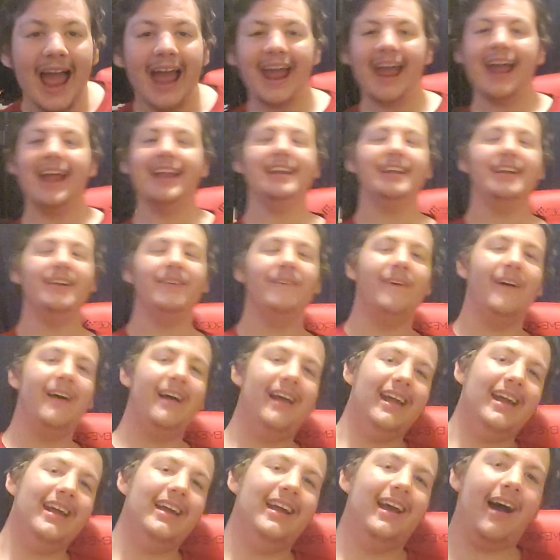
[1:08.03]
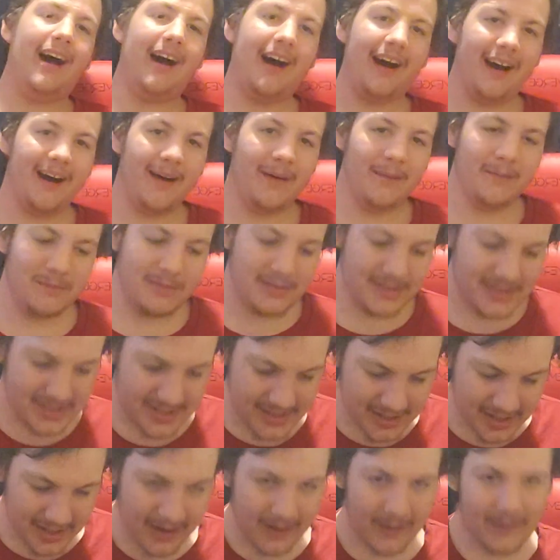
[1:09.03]
Anyway,
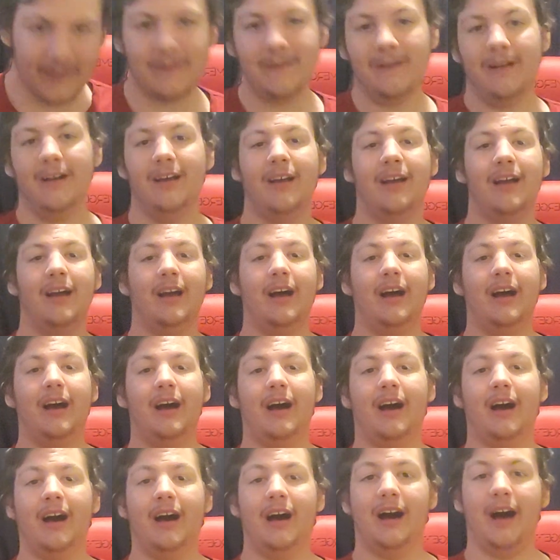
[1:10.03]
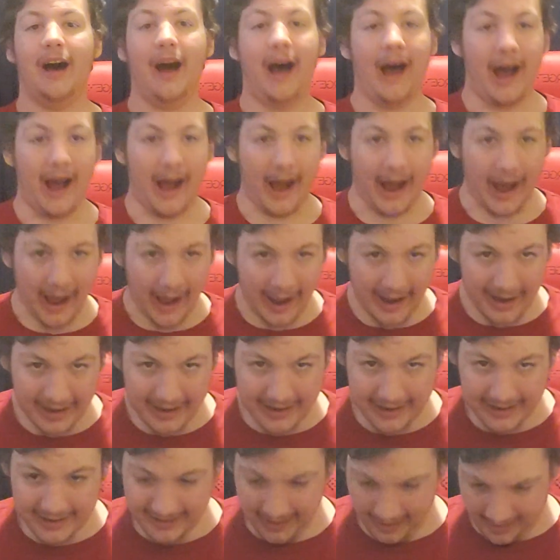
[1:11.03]
so
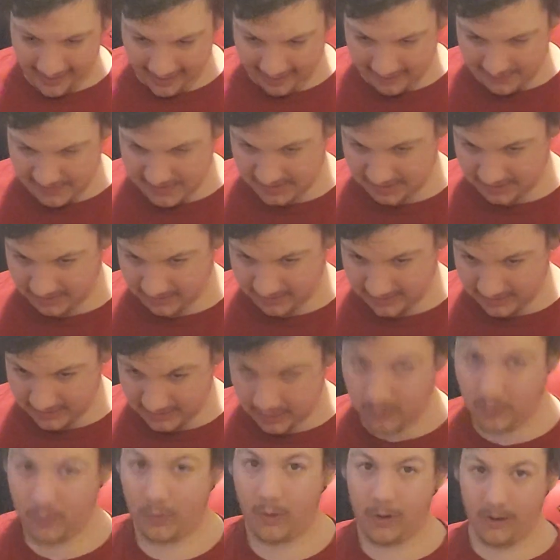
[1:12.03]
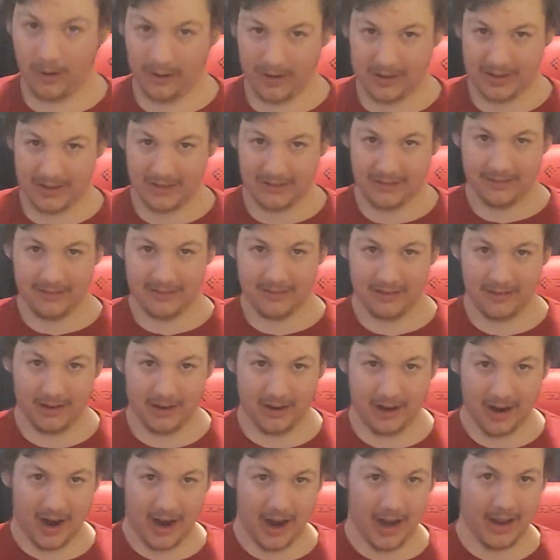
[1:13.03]
I have started work.
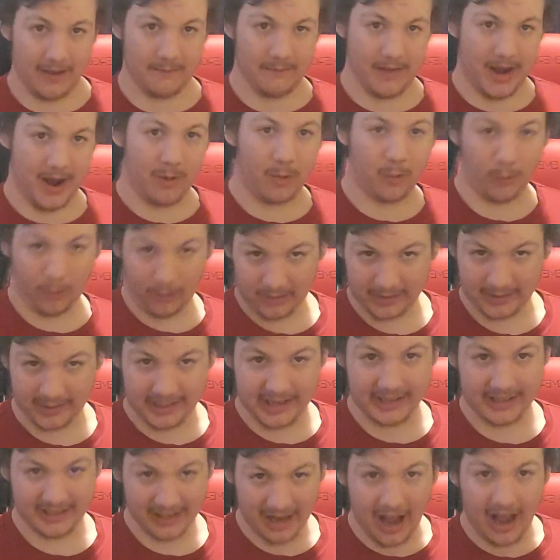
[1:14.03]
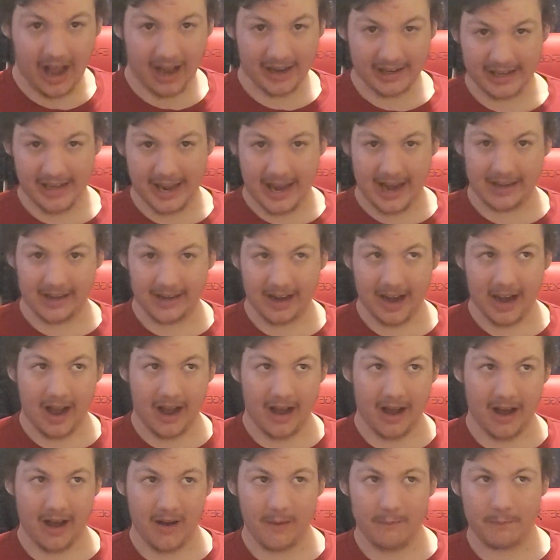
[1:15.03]
I am now working again.
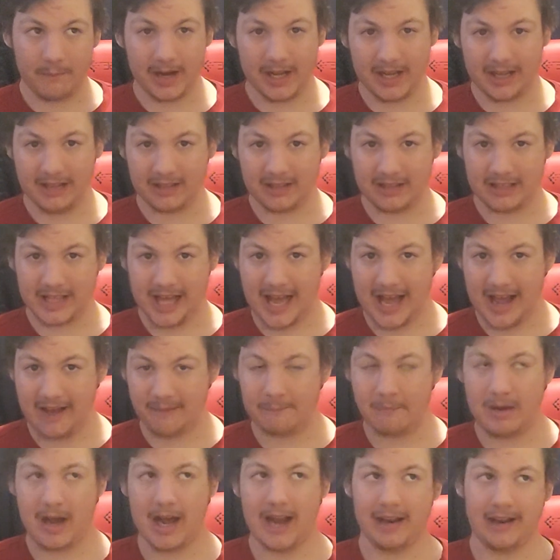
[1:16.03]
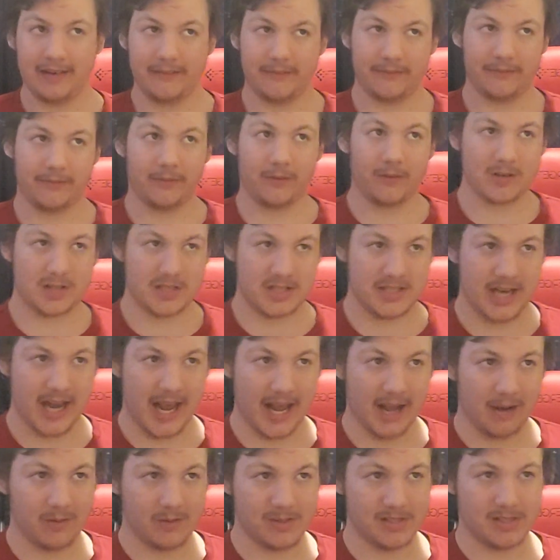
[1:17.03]
My first
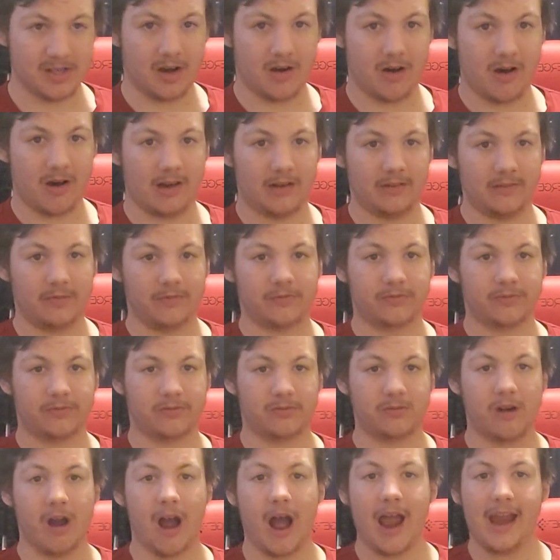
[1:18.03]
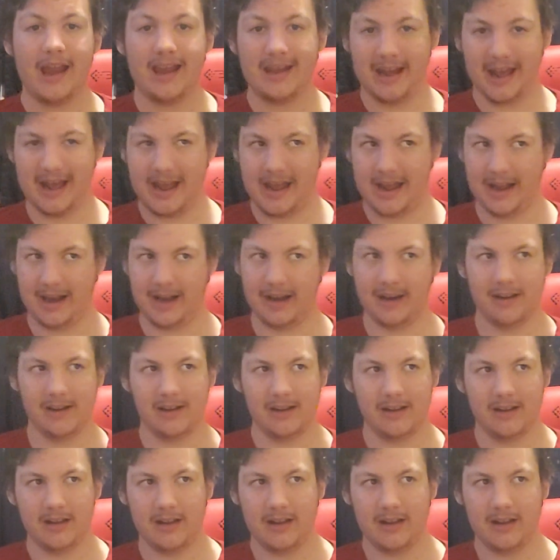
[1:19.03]
day was on Friday,